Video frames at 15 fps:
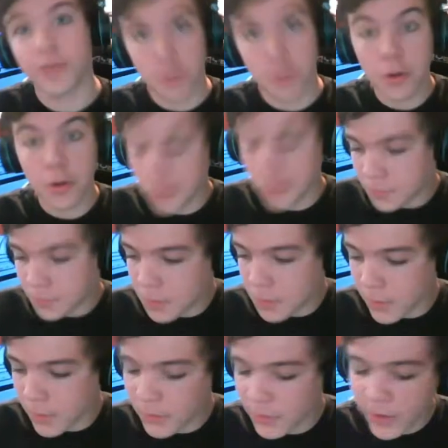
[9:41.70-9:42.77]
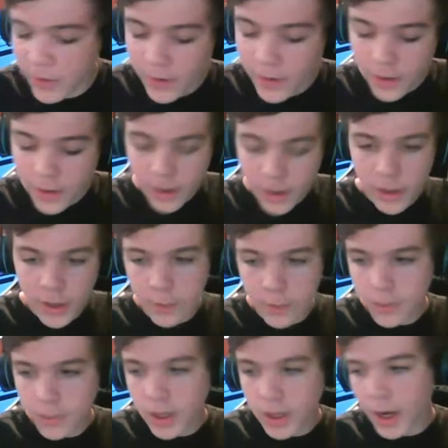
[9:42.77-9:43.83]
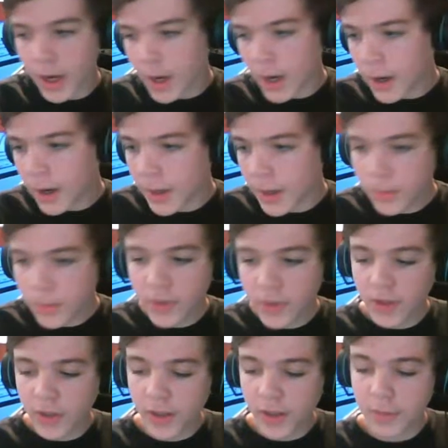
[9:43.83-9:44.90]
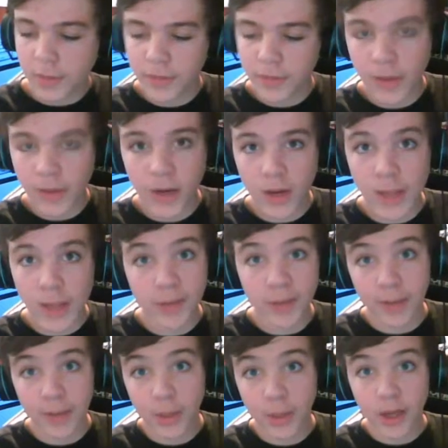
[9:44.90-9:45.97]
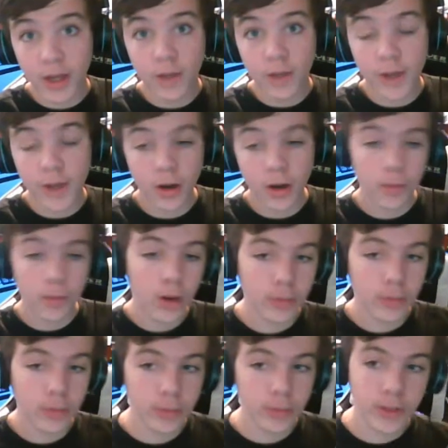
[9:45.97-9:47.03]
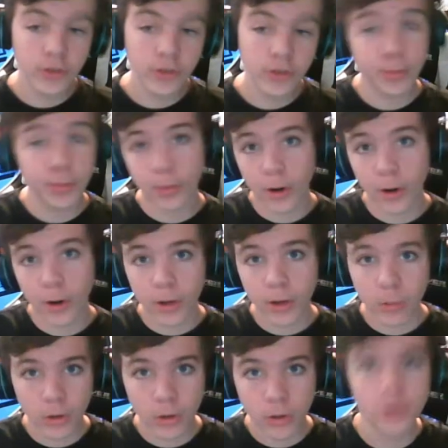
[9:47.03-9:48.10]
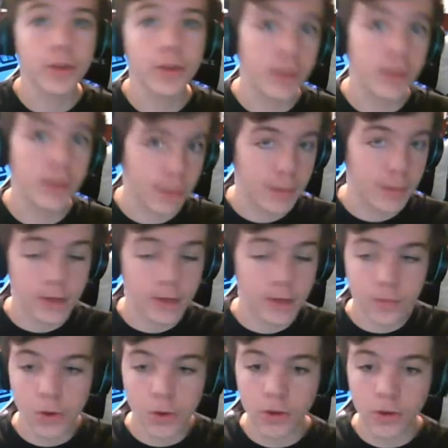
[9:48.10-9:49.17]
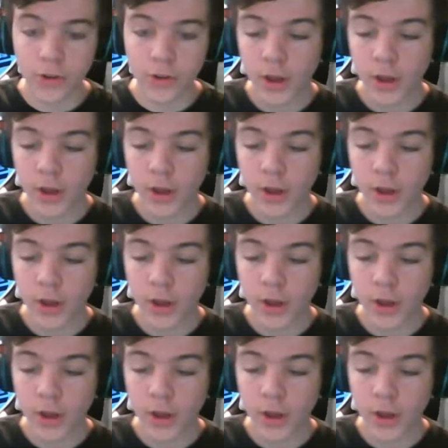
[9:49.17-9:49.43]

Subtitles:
Of course. But I would say that my favorite games that I've played on there are probably Super Mario World, the remake, of course,